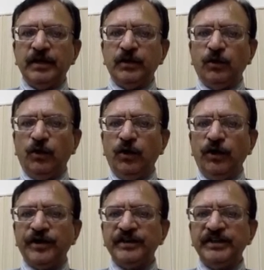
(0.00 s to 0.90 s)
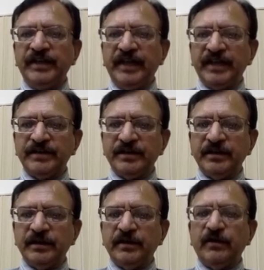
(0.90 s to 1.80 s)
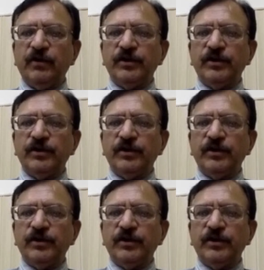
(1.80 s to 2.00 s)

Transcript: to alter the direction or